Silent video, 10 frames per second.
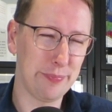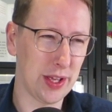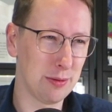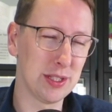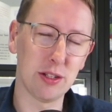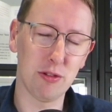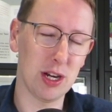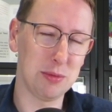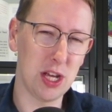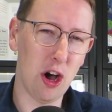and it was
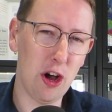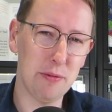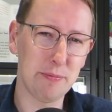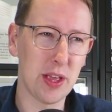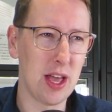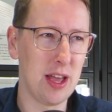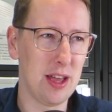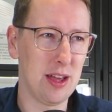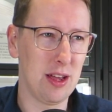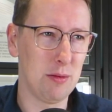incredibly hot.
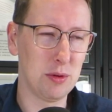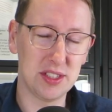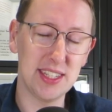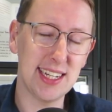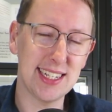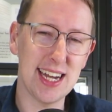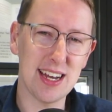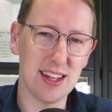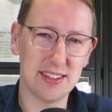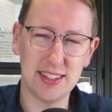We were sitting down
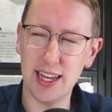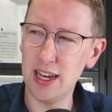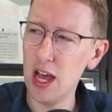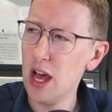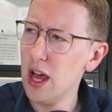and I said,